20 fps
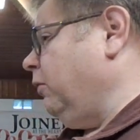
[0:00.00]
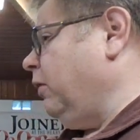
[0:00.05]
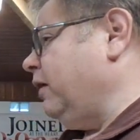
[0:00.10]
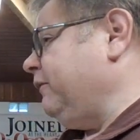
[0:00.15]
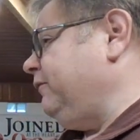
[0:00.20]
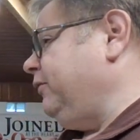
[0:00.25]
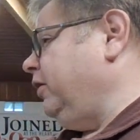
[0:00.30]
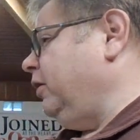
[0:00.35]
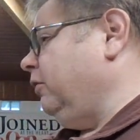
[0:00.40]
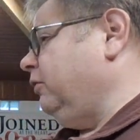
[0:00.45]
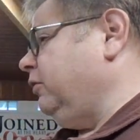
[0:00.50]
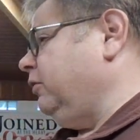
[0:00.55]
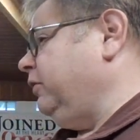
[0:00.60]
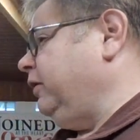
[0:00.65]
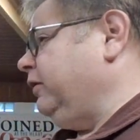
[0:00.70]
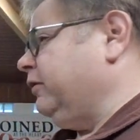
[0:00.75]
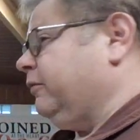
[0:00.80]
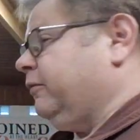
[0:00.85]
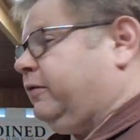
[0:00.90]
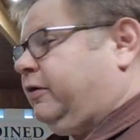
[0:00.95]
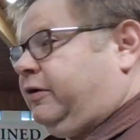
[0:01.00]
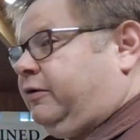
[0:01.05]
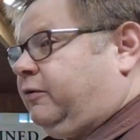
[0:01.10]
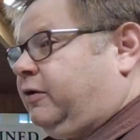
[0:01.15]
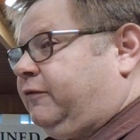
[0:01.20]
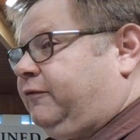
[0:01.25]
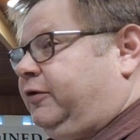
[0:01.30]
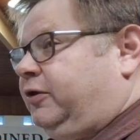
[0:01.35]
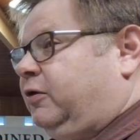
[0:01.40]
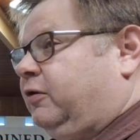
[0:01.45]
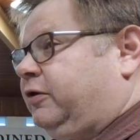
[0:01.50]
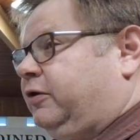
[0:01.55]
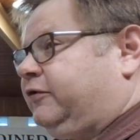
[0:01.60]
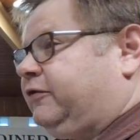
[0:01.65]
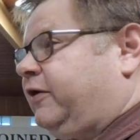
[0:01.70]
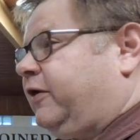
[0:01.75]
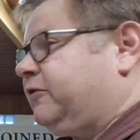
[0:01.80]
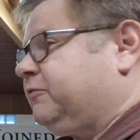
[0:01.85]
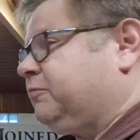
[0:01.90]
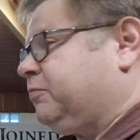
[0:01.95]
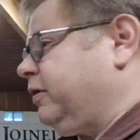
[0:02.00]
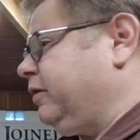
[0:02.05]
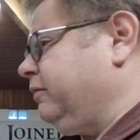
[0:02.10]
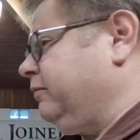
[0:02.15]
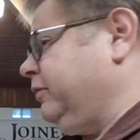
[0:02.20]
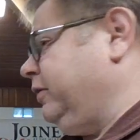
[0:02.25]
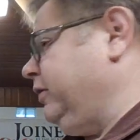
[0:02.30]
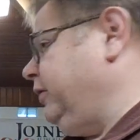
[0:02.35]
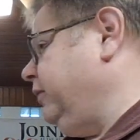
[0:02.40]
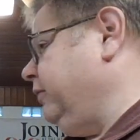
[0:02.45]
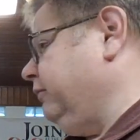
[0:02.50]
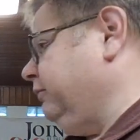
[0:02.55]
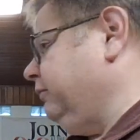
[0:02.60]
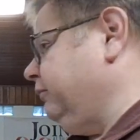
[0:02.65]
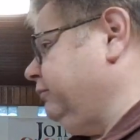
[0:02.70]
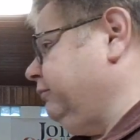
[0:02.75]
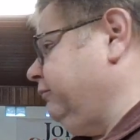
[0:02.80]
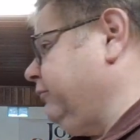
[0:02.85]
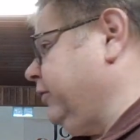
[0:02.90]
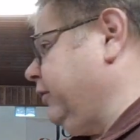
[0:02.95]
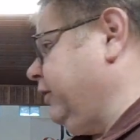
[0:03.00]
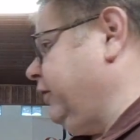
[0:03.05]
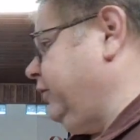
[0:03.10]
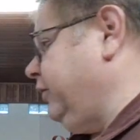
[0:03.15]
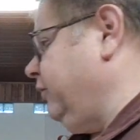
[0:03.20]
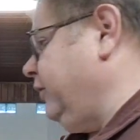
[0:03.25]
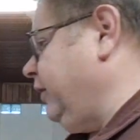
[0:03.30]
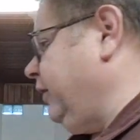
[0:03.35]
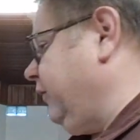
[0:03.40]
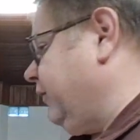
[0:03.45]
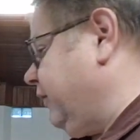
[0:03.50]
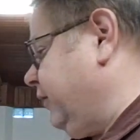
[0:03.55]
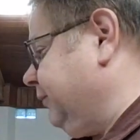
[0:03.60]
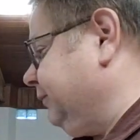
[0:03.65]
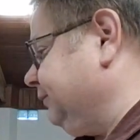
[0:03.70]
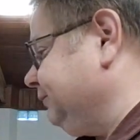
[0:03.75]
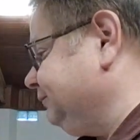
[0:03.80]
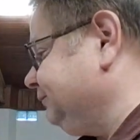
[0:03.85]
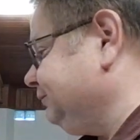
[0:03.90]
but what if you don't do either one? What if you don't exasperate them, but you don't really do anything?